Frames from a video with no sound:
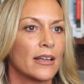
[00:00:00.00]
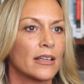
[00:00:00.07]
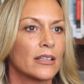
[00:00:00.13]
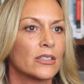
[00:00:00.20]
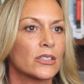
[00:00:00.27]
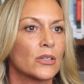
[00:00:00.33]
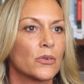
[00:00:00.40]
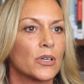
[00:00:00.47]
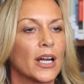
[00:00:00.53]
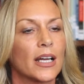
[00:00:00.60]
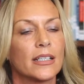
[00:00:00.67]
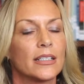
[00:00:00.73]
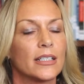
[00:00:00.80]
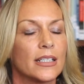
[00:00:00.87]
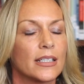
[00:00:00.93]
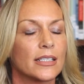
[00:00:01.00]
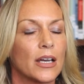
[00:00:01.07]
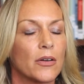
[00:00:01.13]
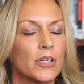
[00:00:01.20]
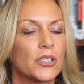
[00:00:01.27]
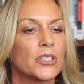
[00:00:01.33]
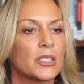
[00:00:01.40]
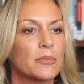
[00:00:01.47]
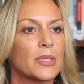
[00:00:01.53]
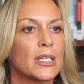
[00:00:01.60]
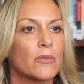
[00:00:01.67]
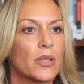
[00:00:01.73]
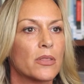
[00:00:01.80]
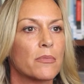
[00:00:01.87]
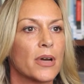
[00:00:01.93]
And so what I did is I would just meet
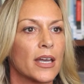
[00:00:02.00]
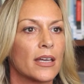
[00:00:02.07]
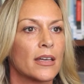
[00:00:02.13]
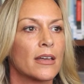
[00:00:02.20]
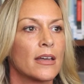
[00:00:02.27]
with my